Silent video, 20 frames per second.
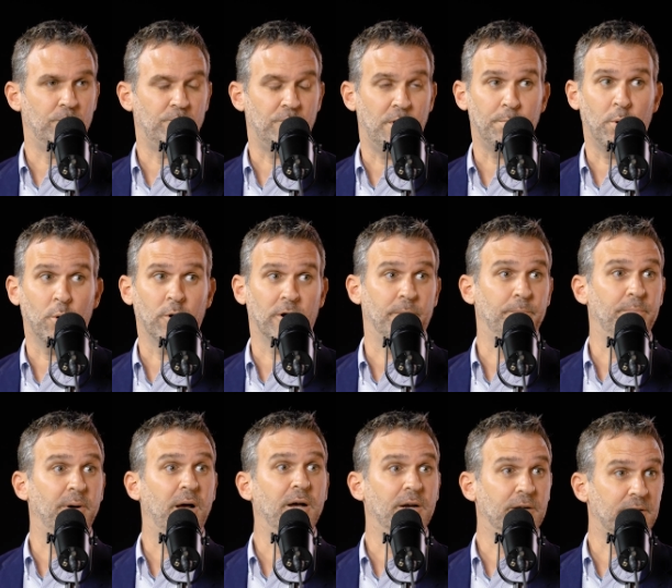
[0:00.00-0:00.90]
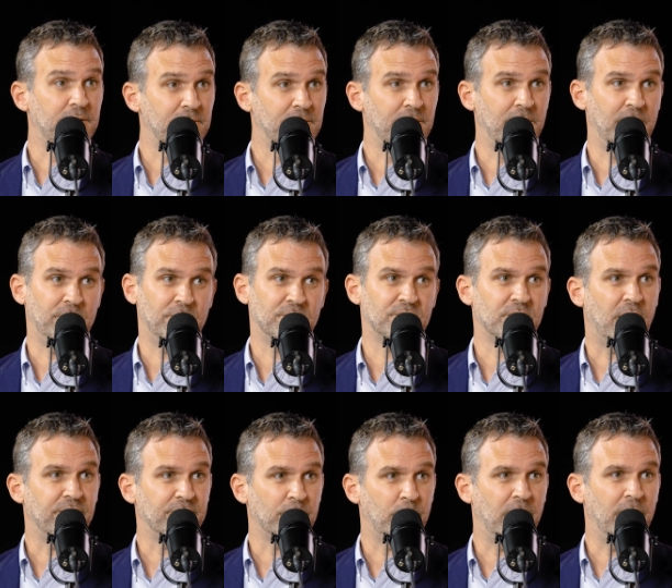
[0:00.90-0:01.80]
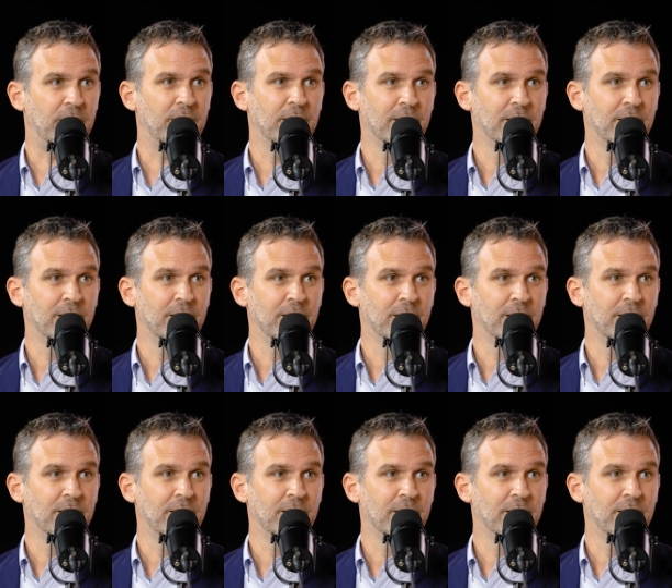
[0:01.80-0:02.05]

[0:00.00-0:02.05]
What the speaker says: report a bug in your software